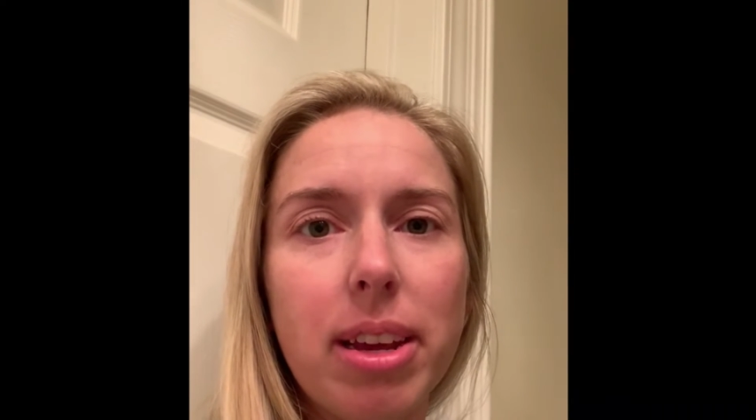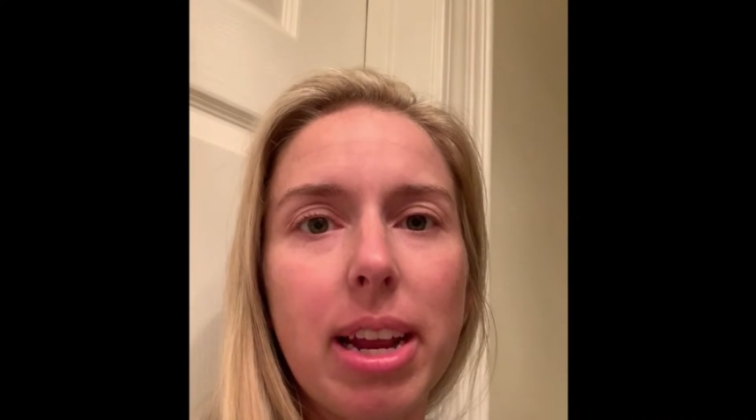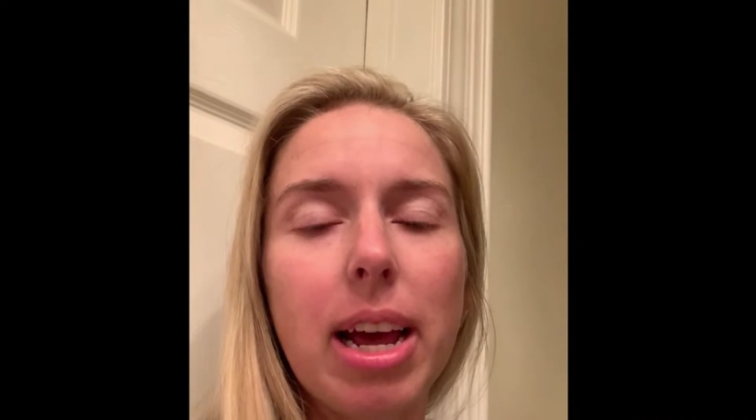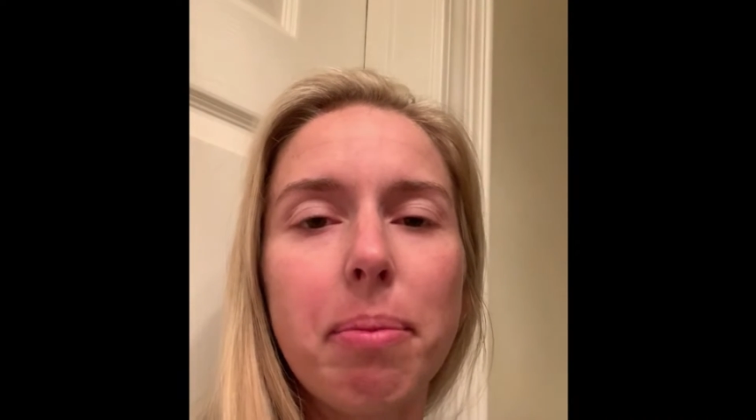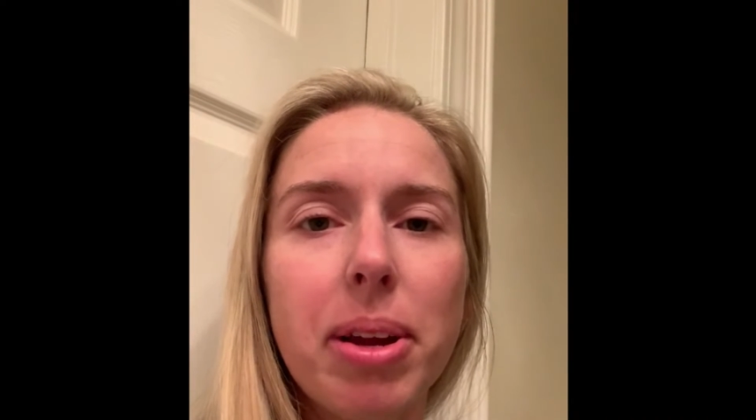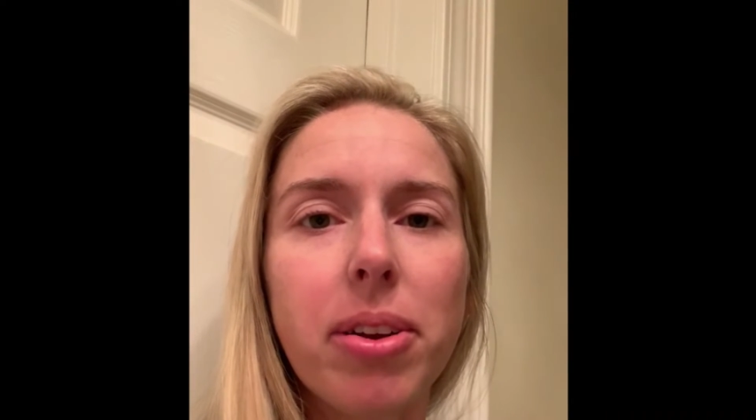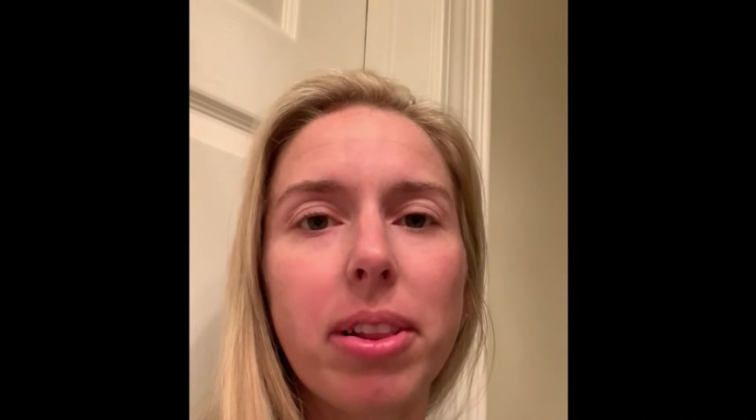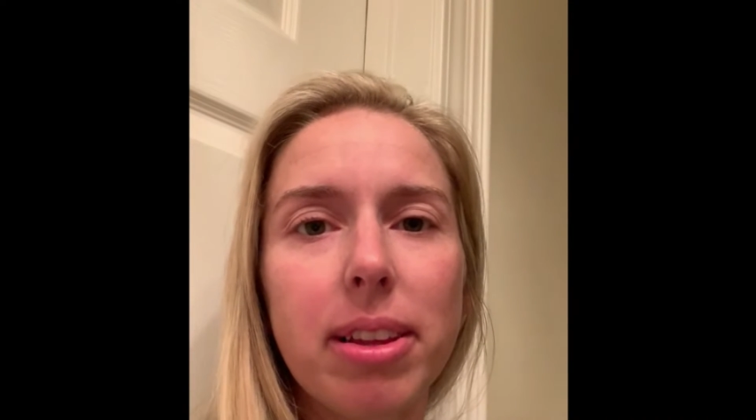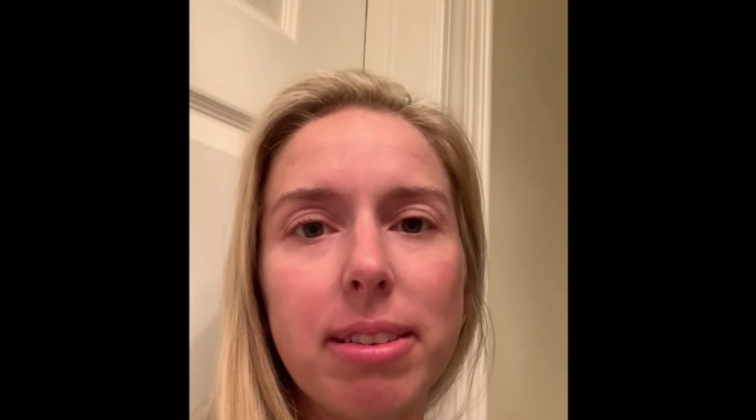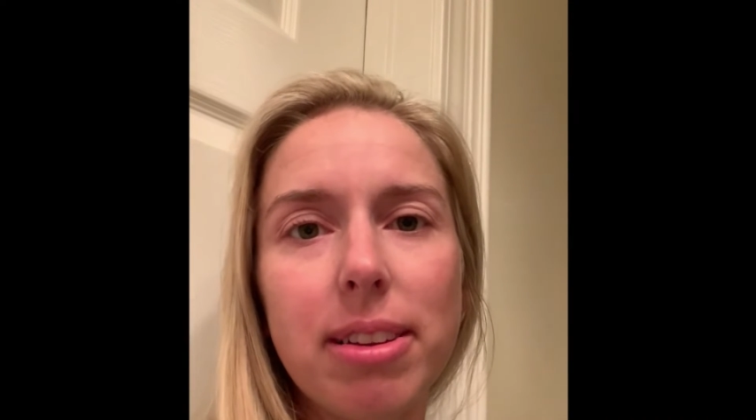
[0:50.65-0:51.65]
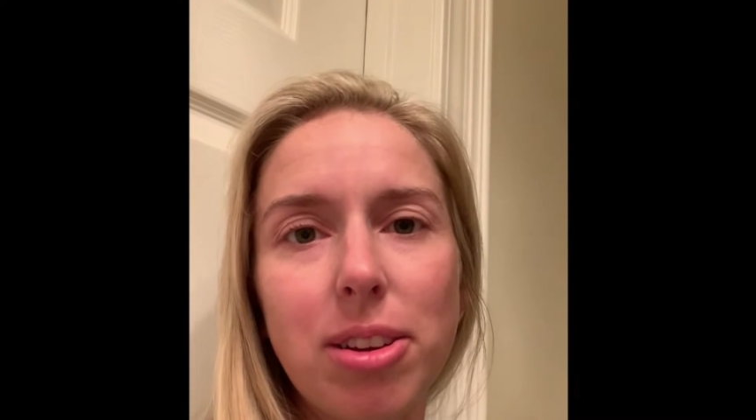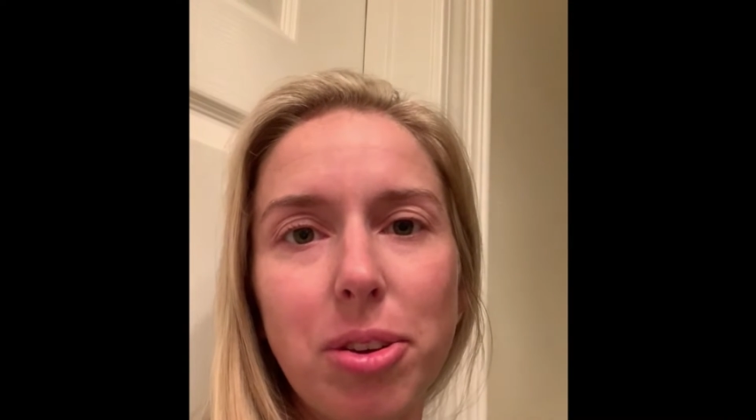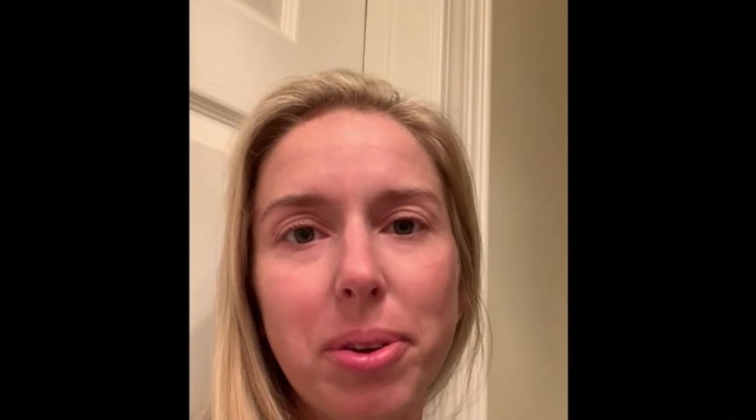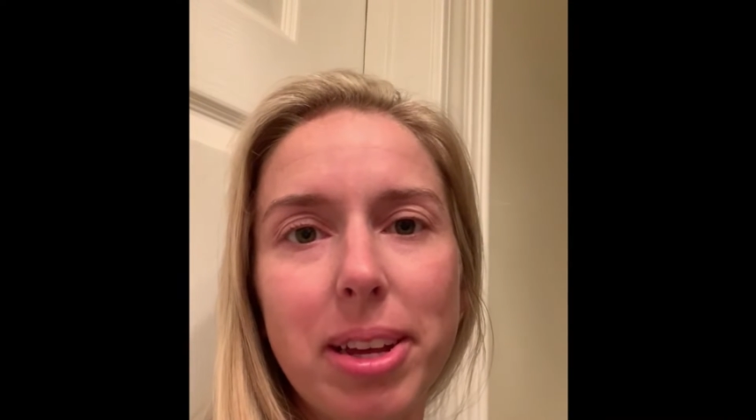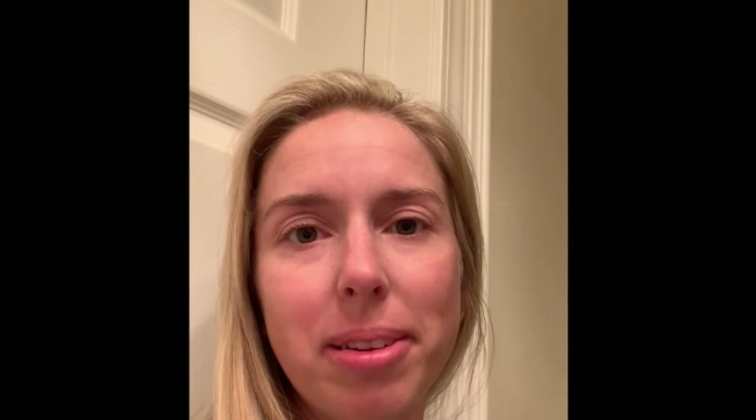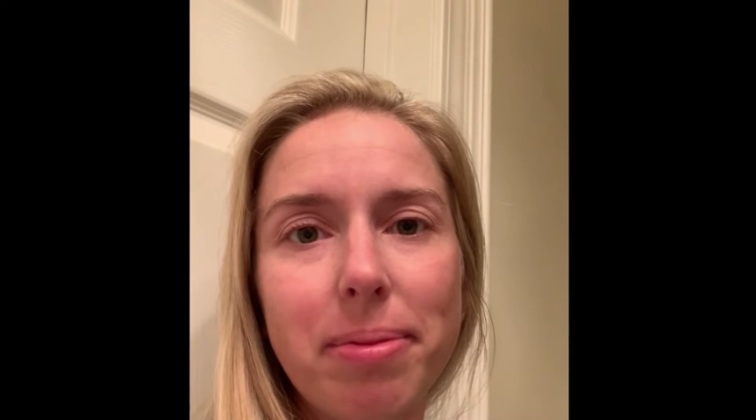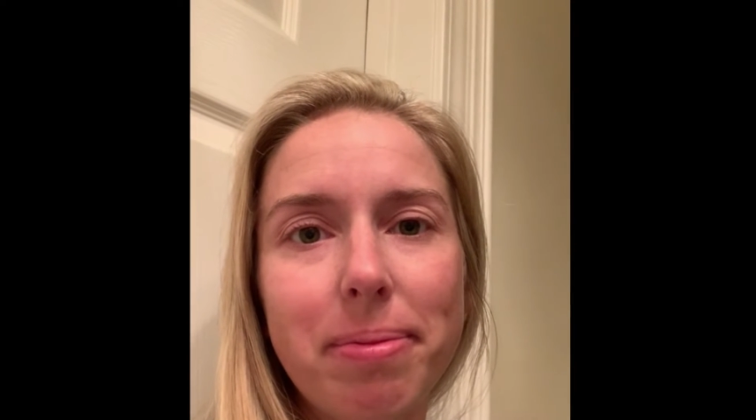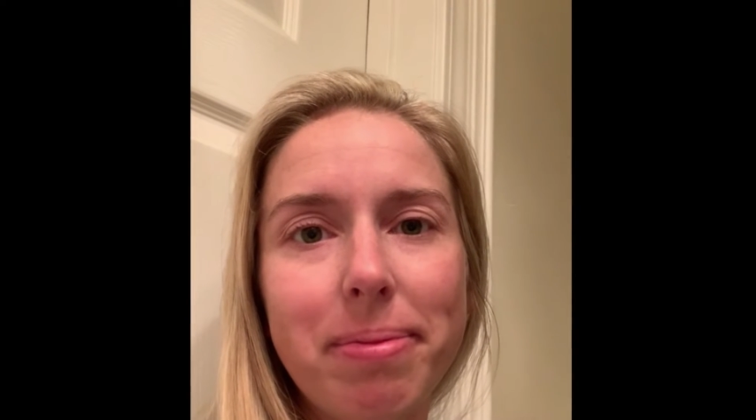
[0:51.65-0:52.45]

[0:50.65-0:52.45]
and I'm here to listen to it.